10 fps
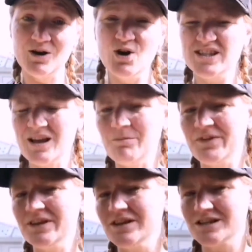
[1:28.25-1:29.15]

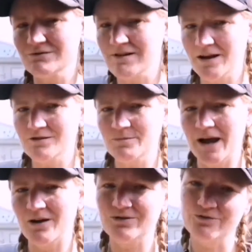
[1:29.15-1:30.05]
something that's around
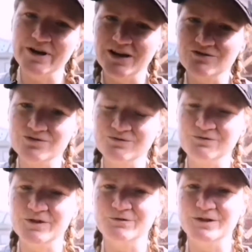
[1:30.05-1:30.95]
about
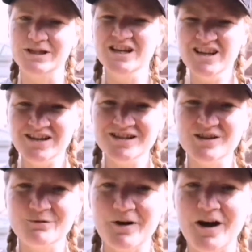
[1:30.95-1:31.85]
350 to
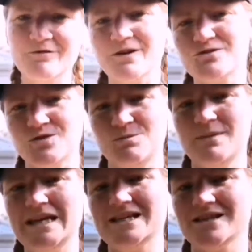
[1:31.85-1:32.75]
500
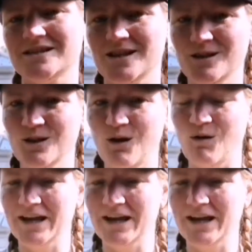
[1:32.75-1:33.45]
meters long.